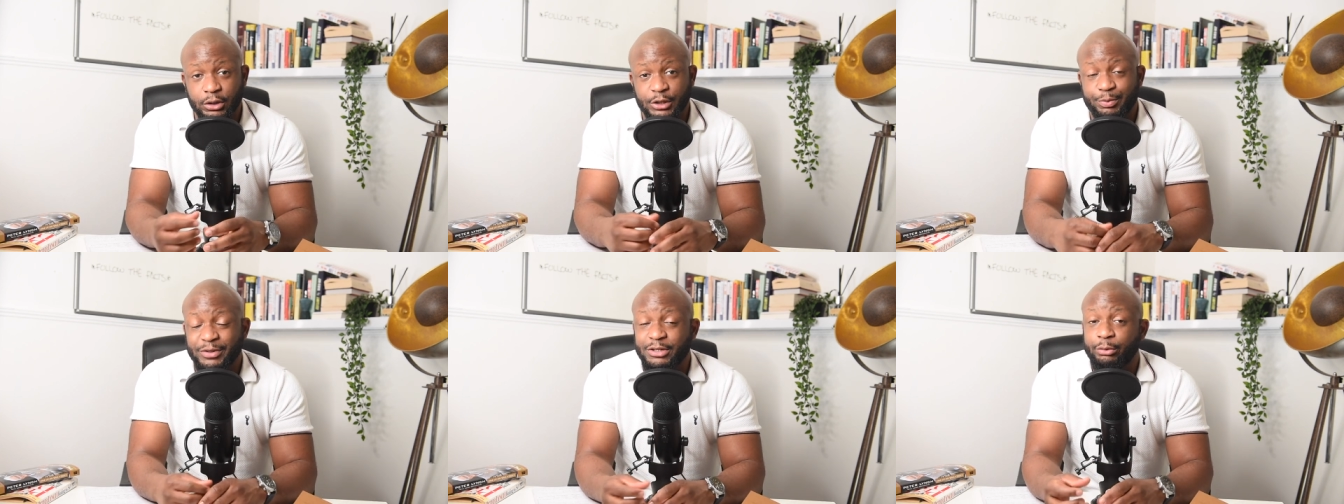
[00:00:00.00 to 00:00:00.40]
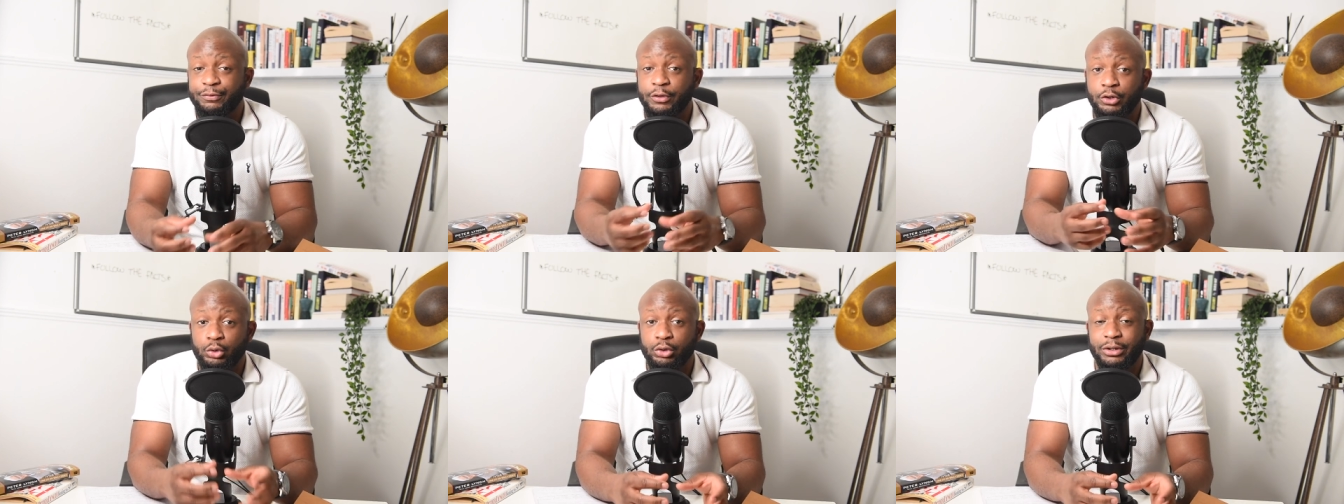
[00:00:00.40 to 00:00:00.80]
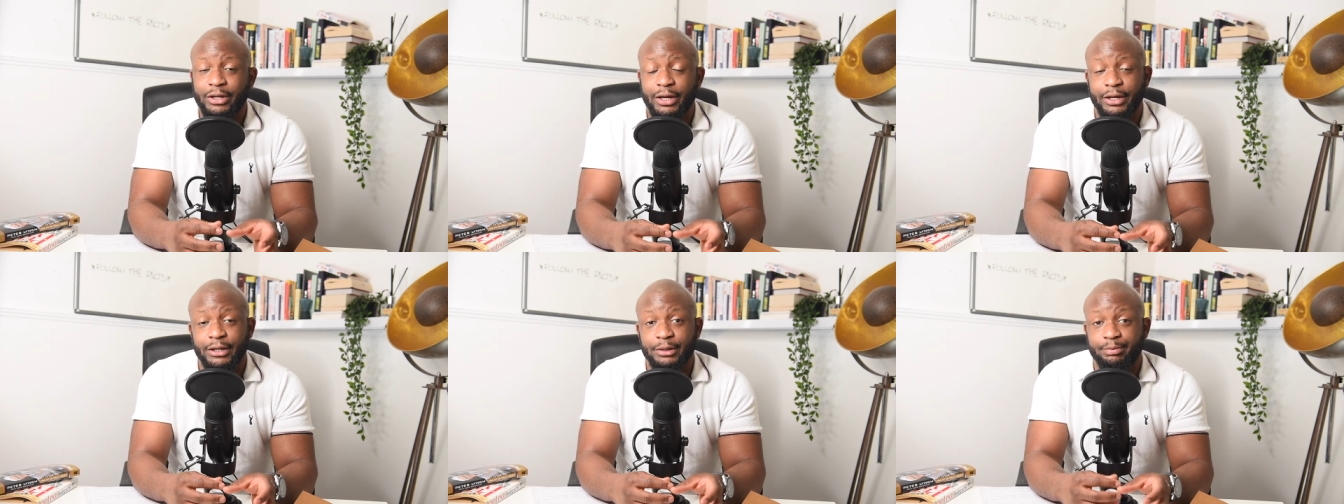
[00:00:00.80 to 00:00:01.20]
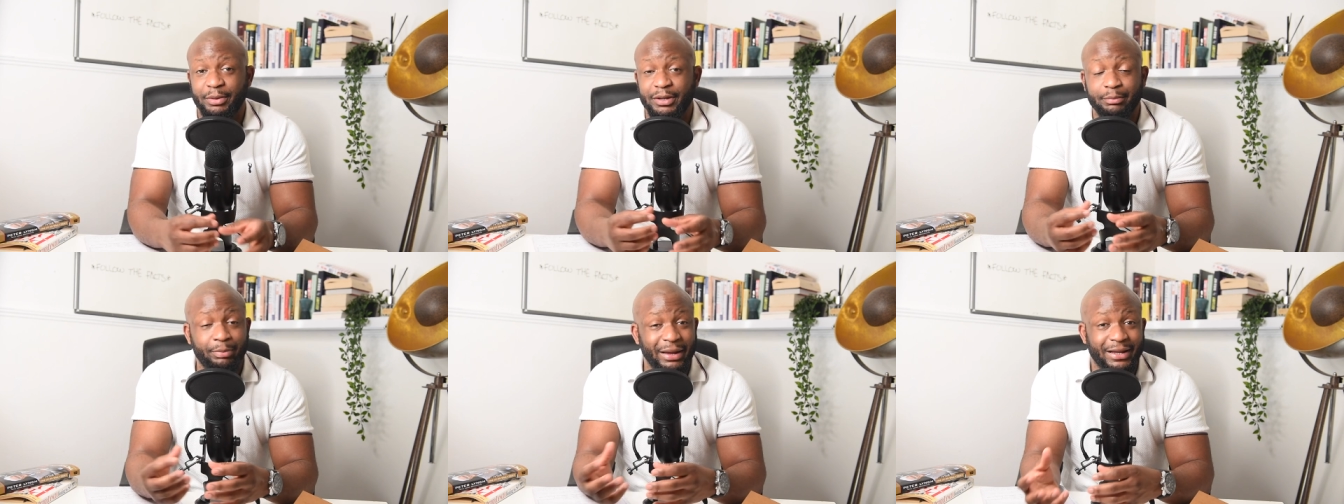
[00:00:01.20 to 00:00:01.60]
especially with the UK
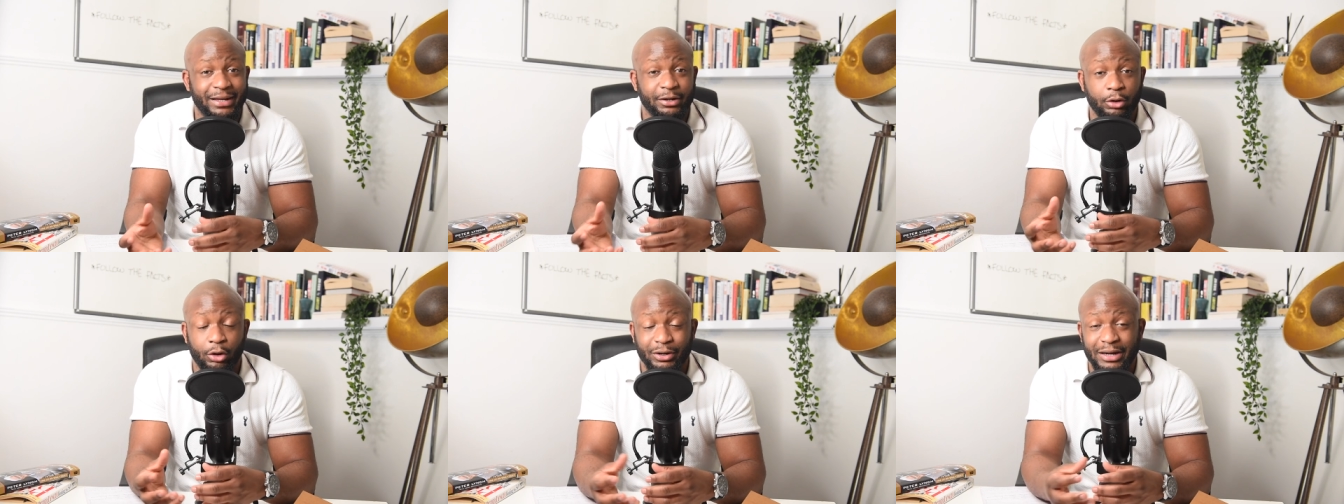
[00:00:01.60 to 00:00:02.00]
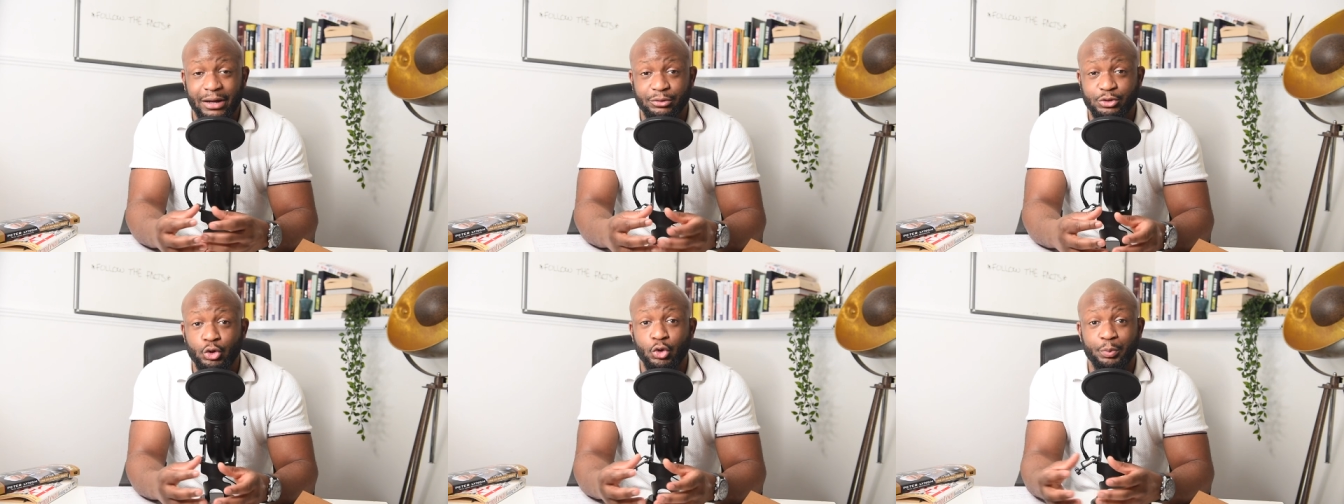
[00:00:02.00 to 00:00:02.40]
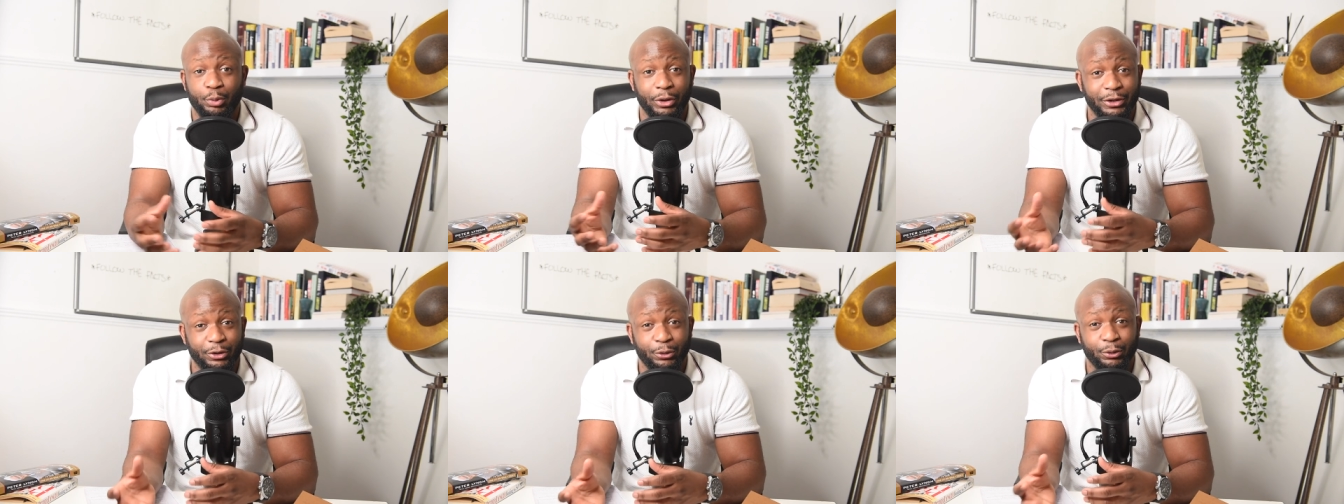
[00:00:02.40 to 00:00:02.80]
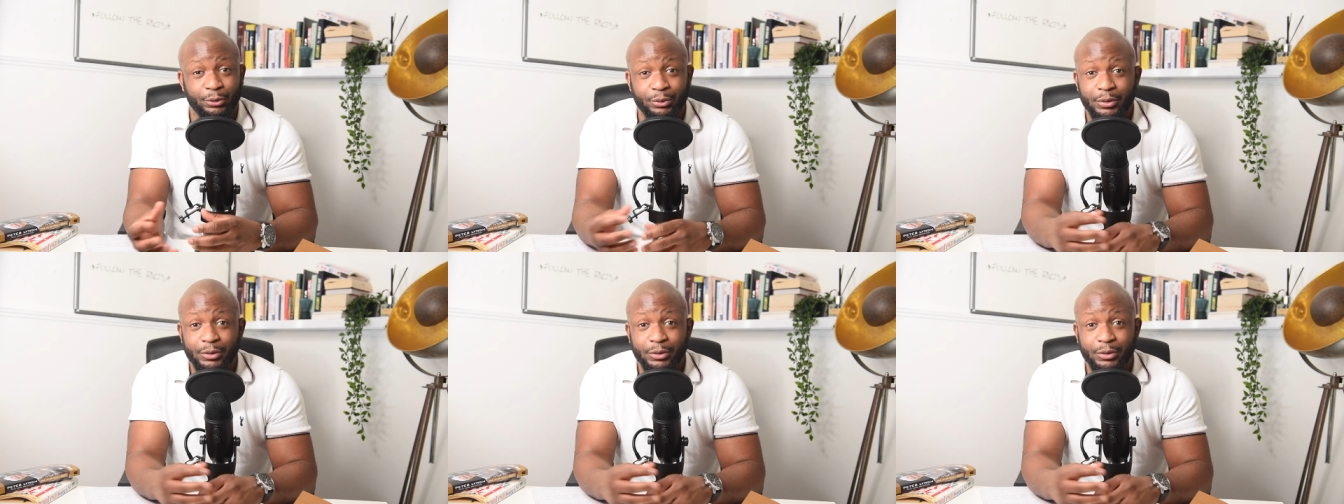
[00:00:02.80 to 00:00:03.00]
being back in lockdown 2.0.